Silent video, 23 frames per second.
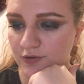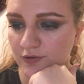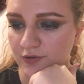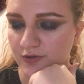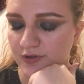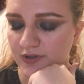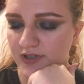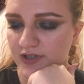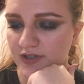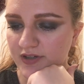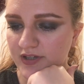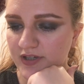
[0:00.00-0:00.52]

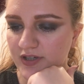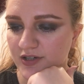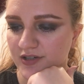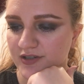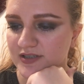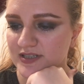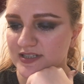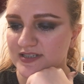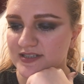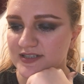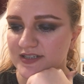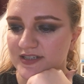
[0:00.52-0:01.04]
Coronary
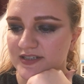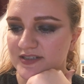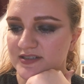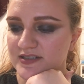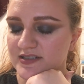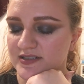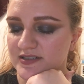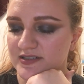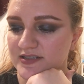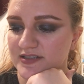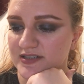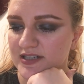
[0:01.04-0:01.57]
Heart Disease
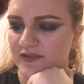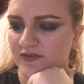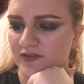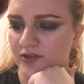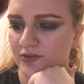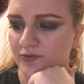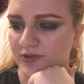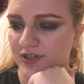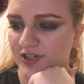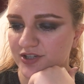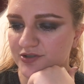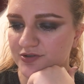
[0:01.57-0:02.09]
in
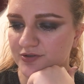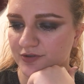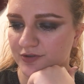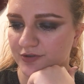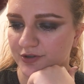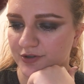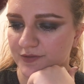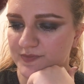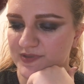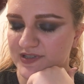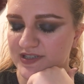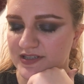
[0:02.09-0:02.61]
7 Racial
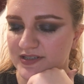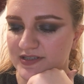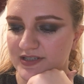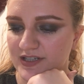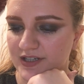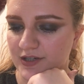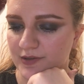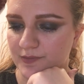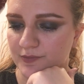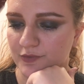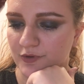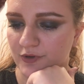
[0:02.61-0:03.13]
Groups in
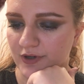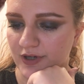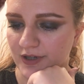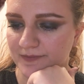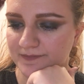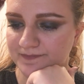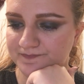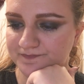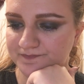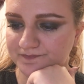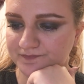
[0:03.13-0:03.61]
Singapore